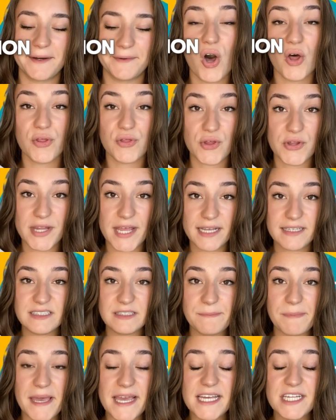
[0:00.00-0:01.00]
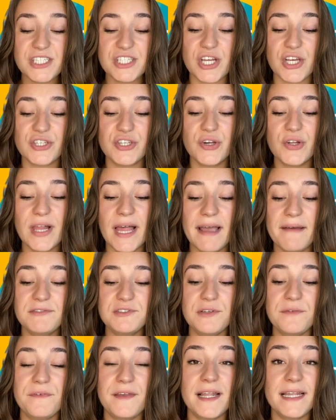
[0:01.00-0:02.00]
On the next page, you'll have
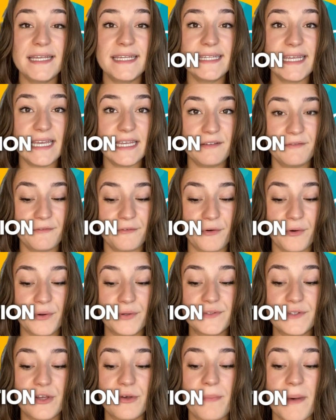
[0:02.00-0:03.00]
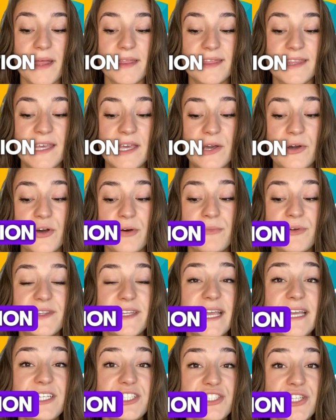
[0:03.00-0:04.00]
to fill in infos about the
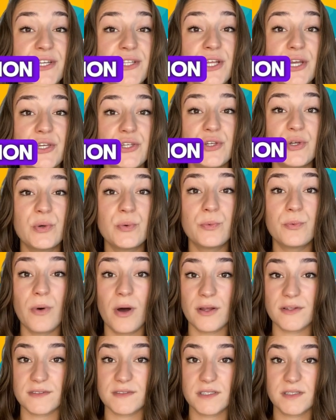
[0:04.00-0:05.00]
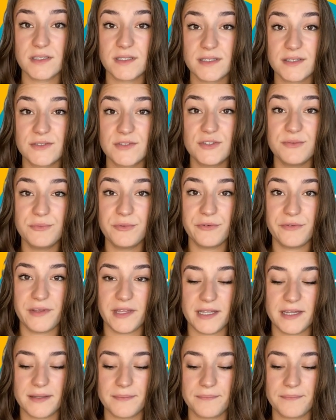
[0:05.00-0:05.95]
accommodation you want to move in.